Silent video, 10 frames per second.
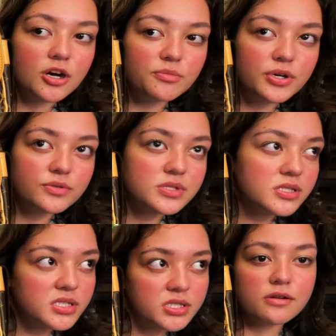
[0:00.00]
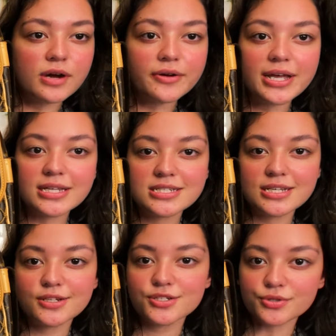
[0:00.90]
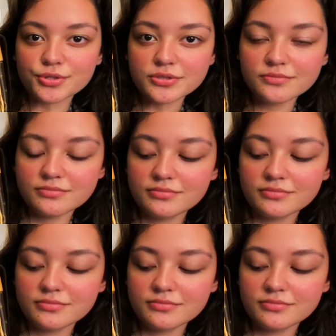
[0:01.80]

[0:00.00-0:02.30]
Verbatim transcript: almost around 18 years old.